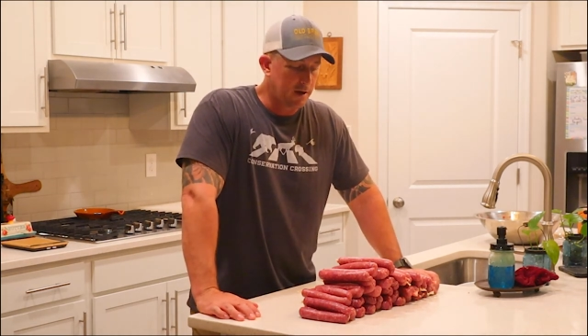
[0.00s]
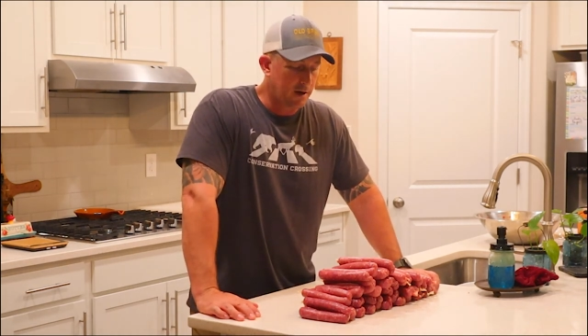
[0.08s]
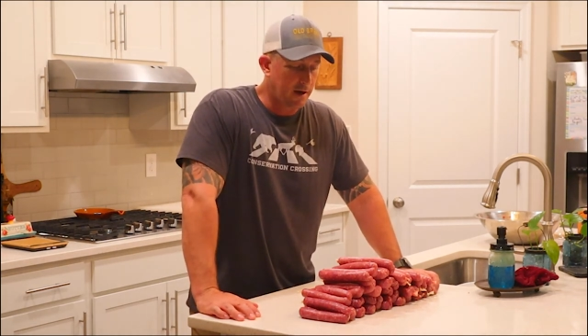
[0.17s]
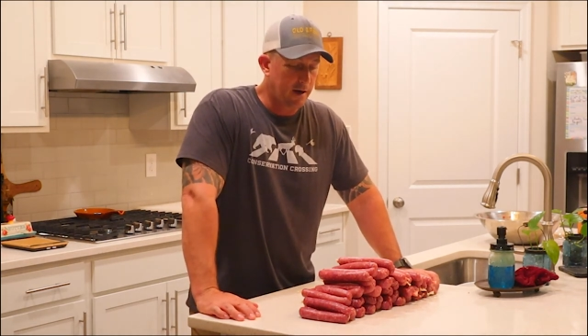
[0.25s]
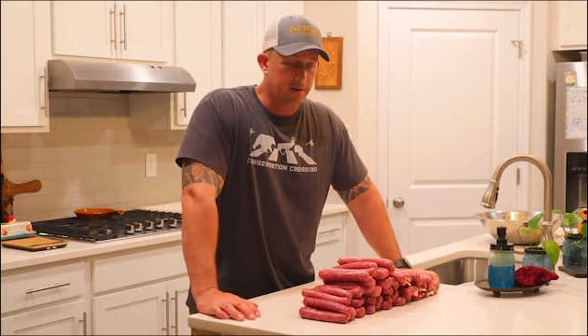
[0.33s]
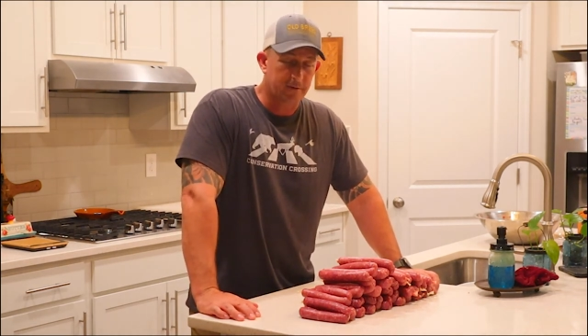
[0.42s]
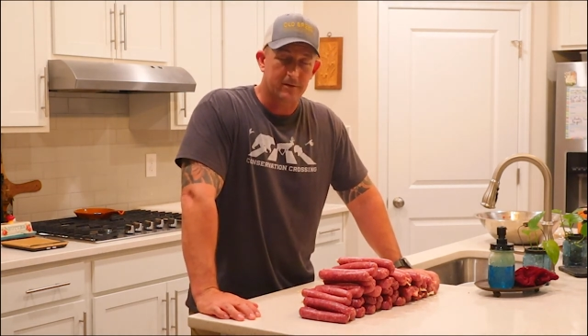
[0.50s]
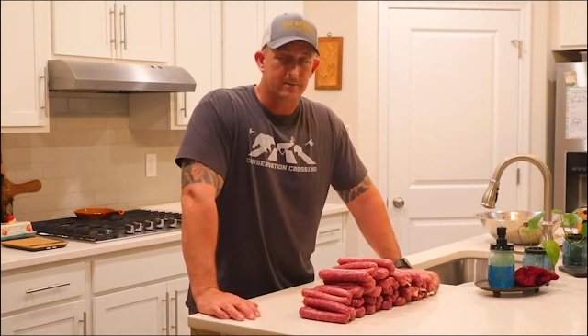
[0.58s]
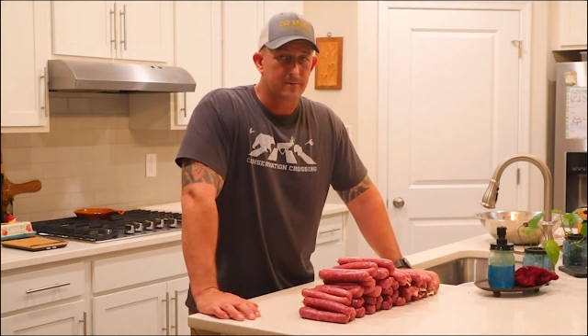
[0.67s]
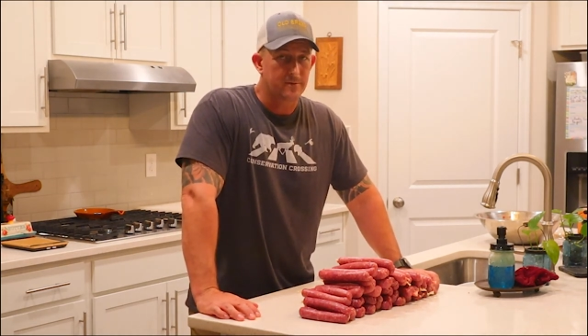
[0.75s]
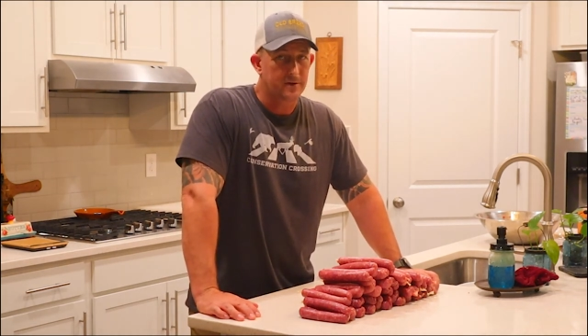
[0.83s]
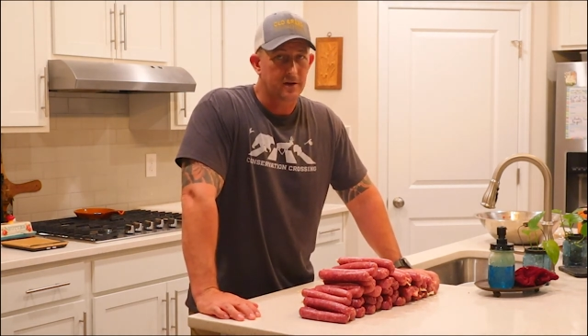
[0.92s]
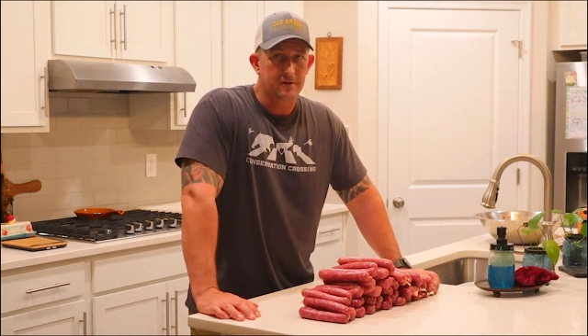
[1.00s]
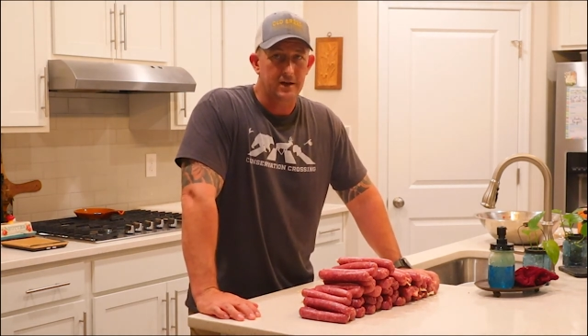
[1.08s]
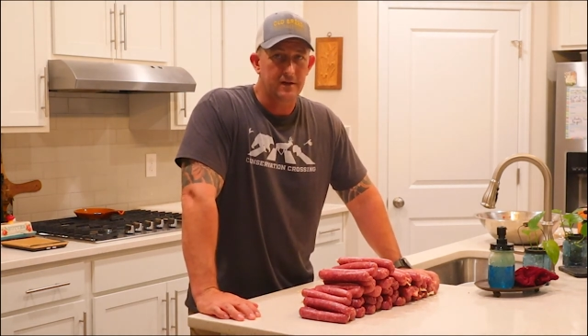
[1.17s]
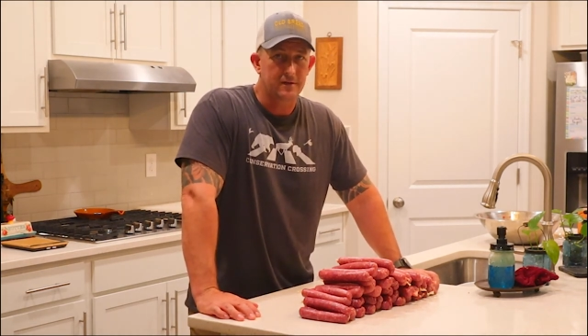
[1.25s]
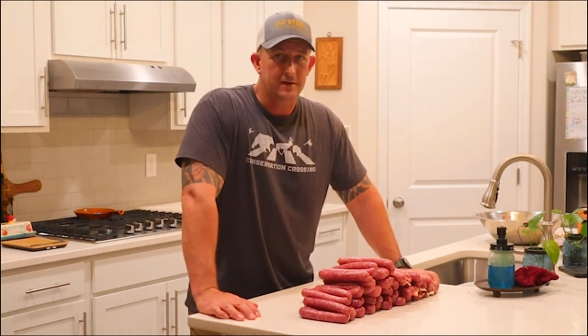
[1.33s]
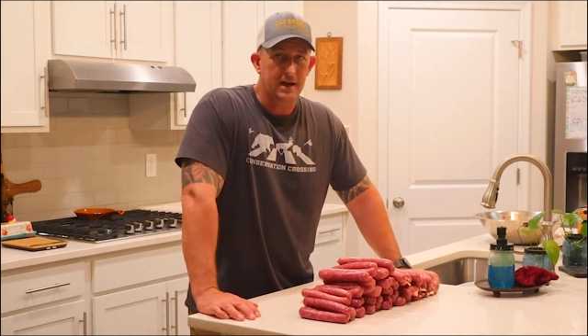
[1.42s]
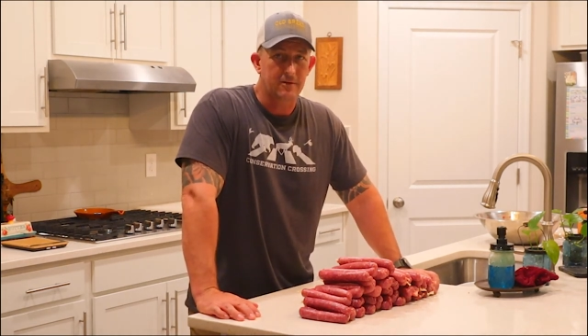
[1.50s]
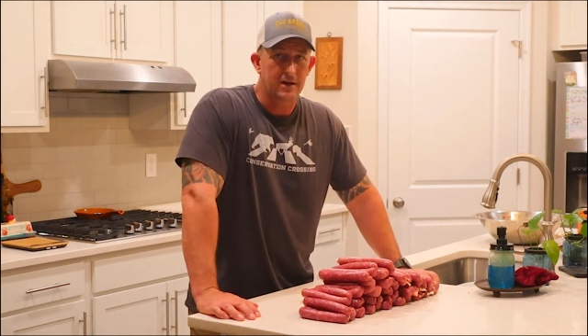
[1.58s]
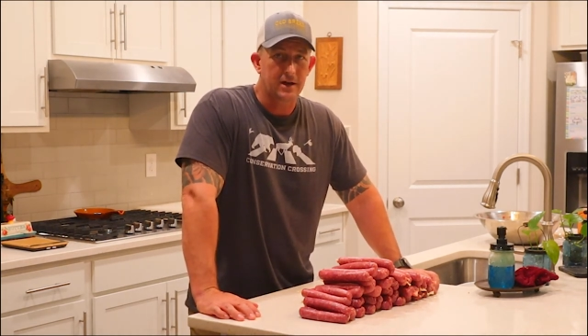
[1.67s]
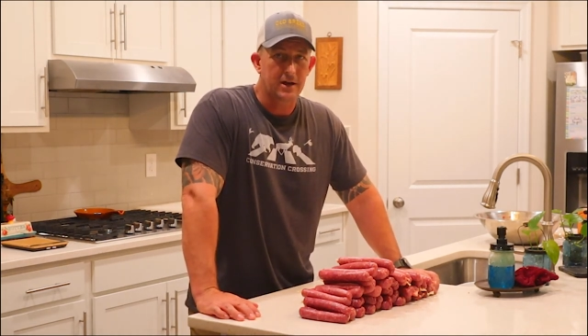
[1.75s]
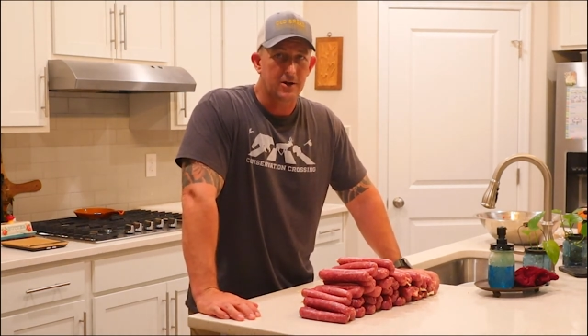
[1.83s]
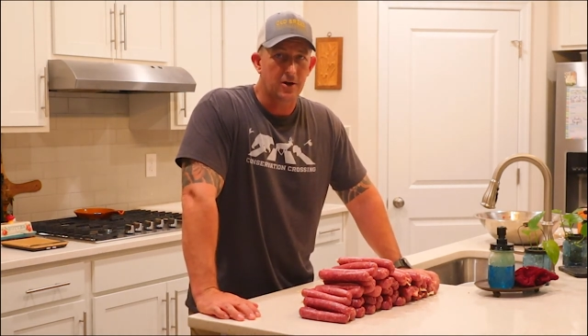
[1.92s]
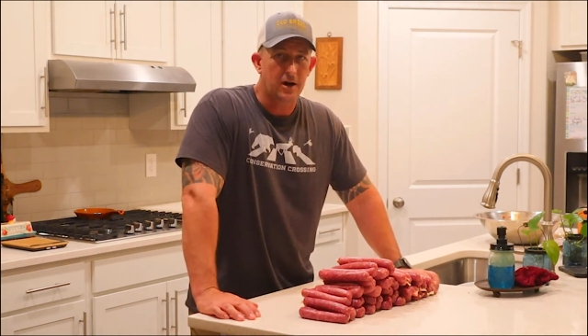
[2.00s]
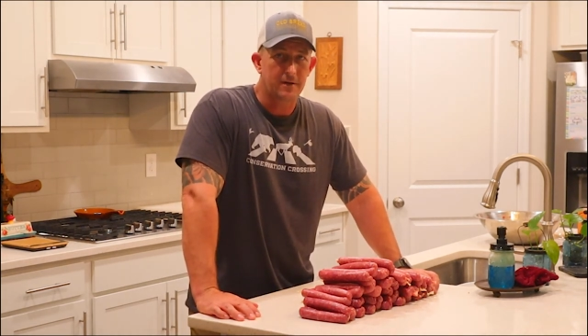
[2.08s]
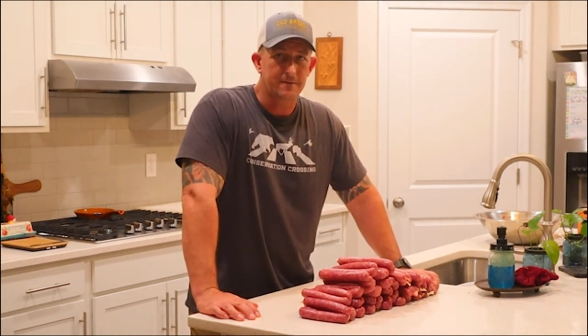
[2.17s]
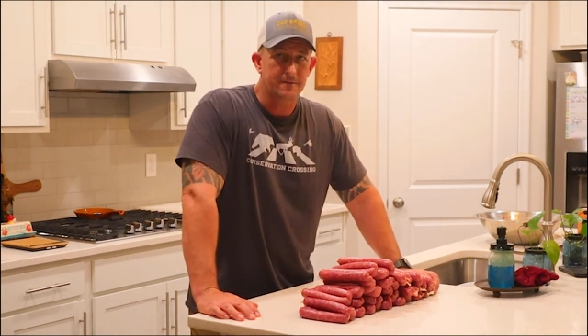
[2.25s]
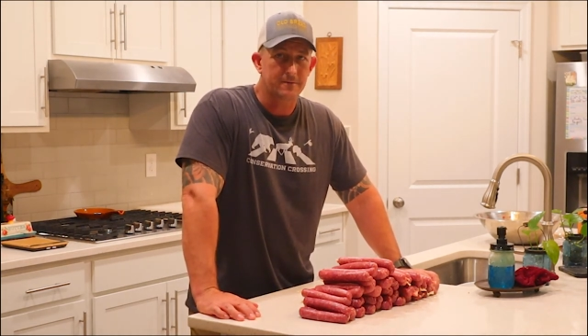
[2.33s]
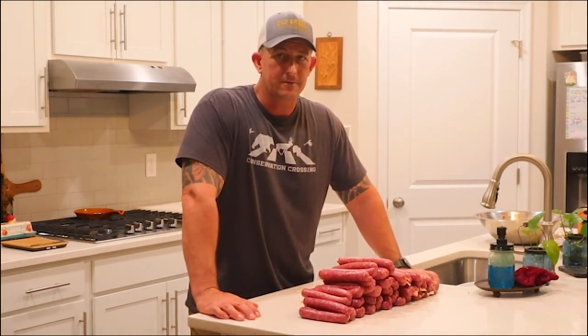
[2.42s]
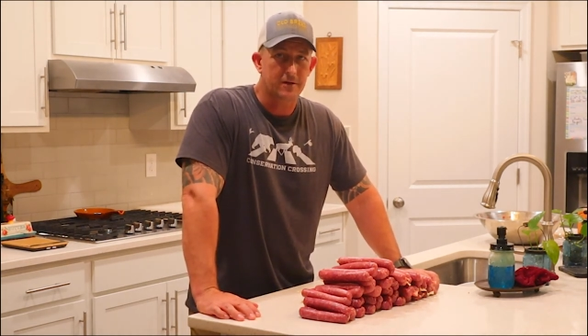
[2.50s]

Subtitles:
This deer season's getting ready to kick off.